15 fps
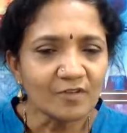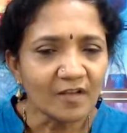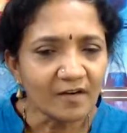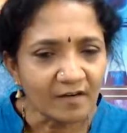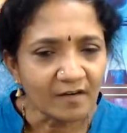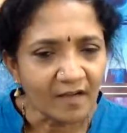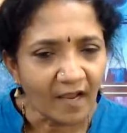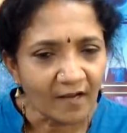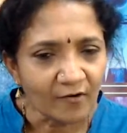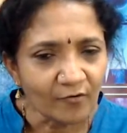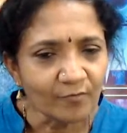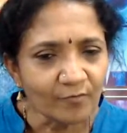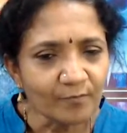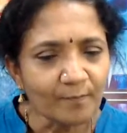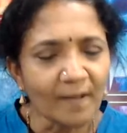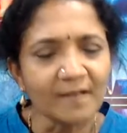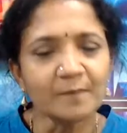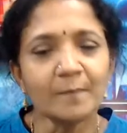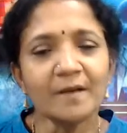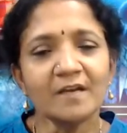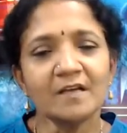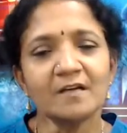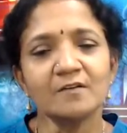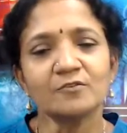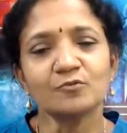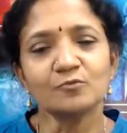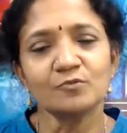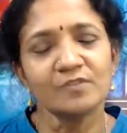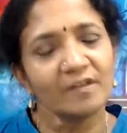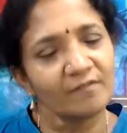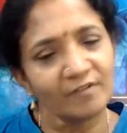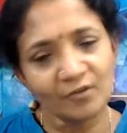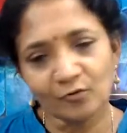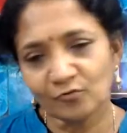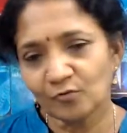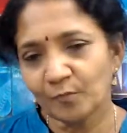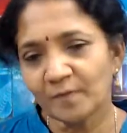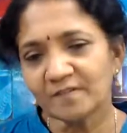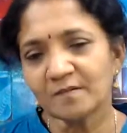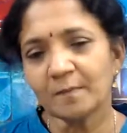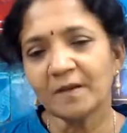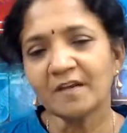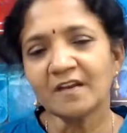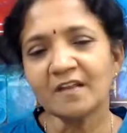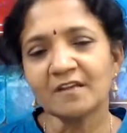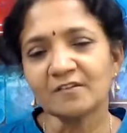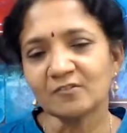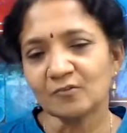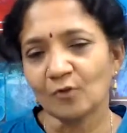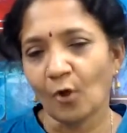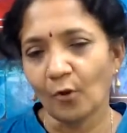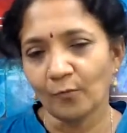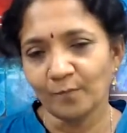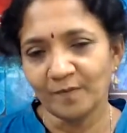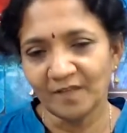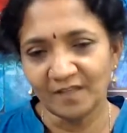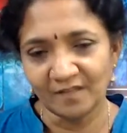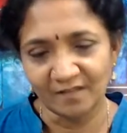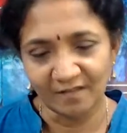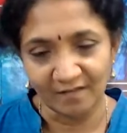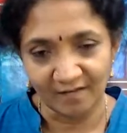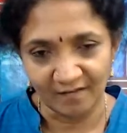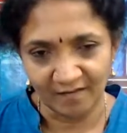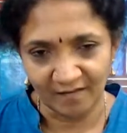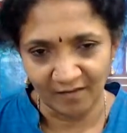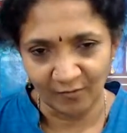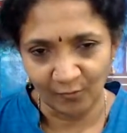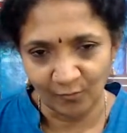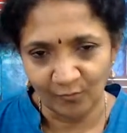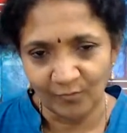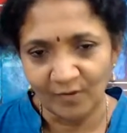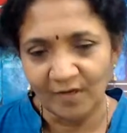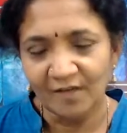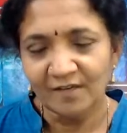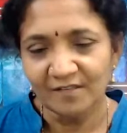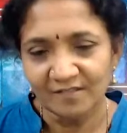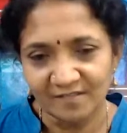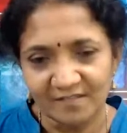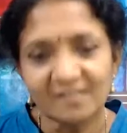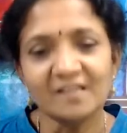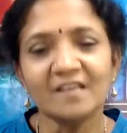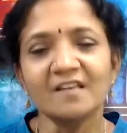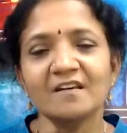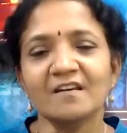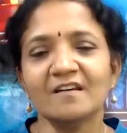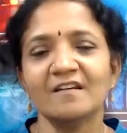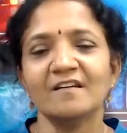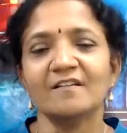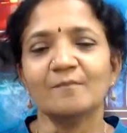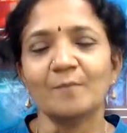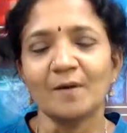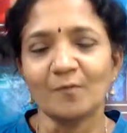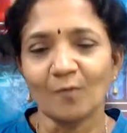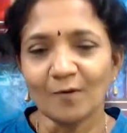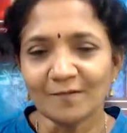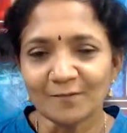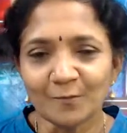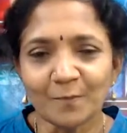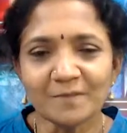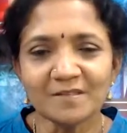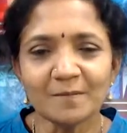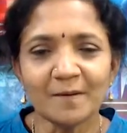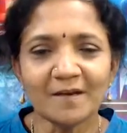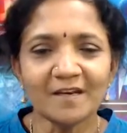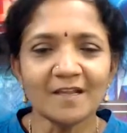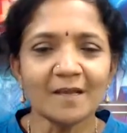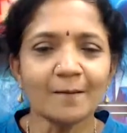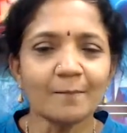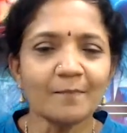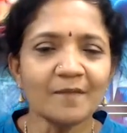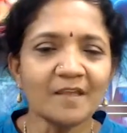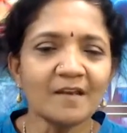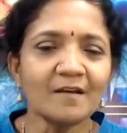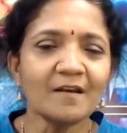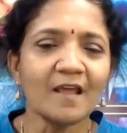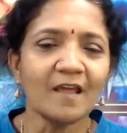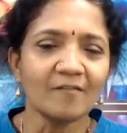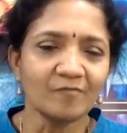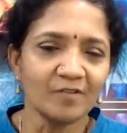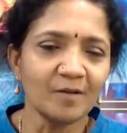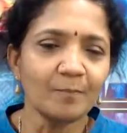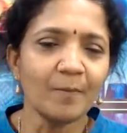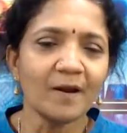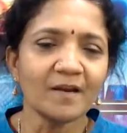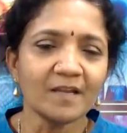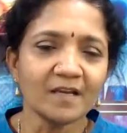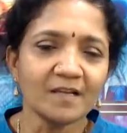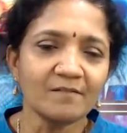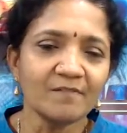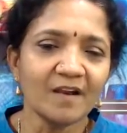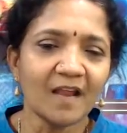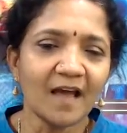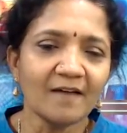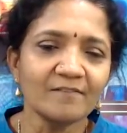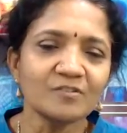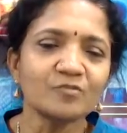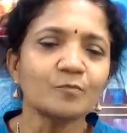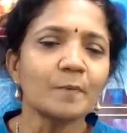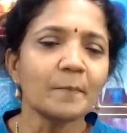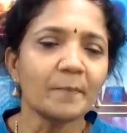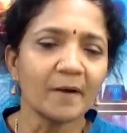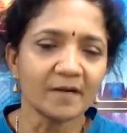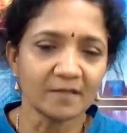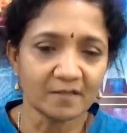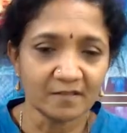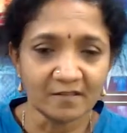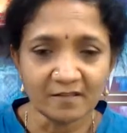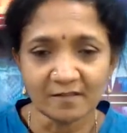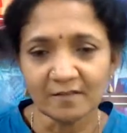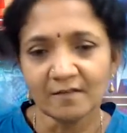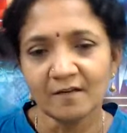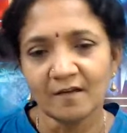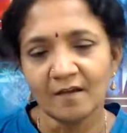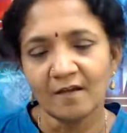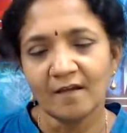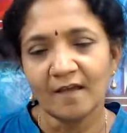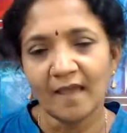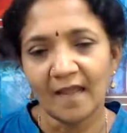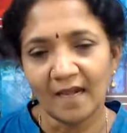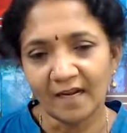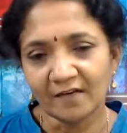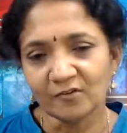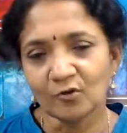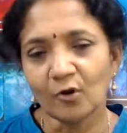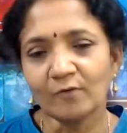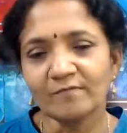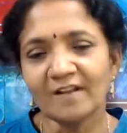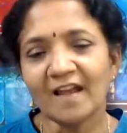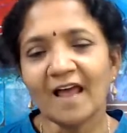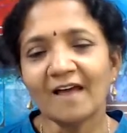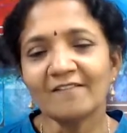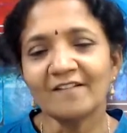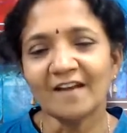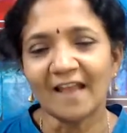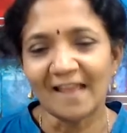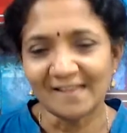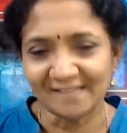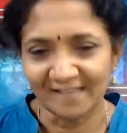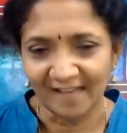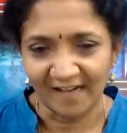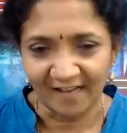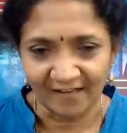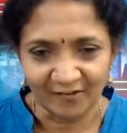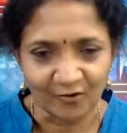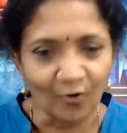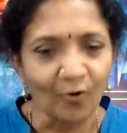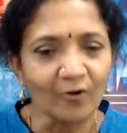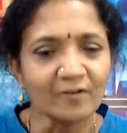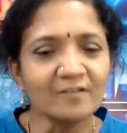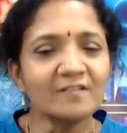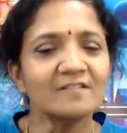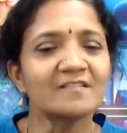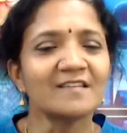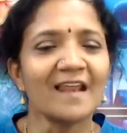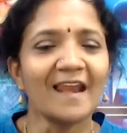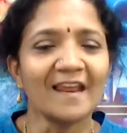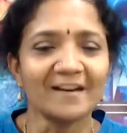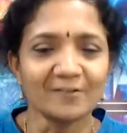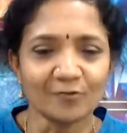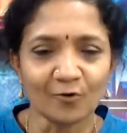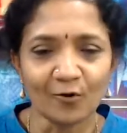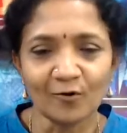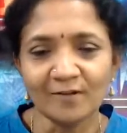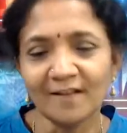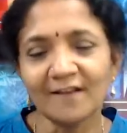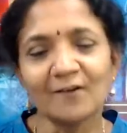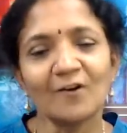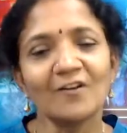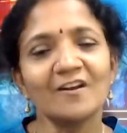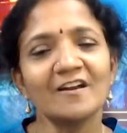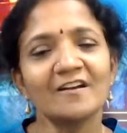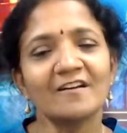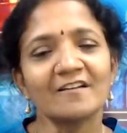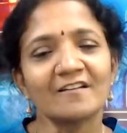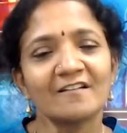are kind of mathematical tools, even though supersymmetry has not been, seen. By what supersymmetry I mean, every particle will have a superpartner. Electron will have an S electron, selectron they call it,